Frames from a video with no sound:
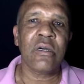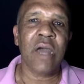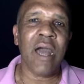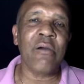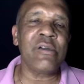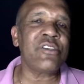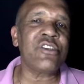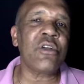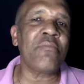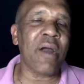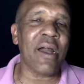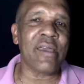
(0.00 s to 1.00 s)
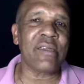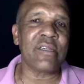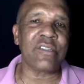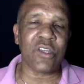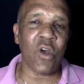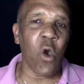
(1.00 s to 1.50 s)
how is your mind?
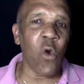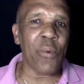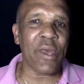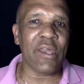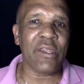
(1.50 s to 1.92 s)
Is it open?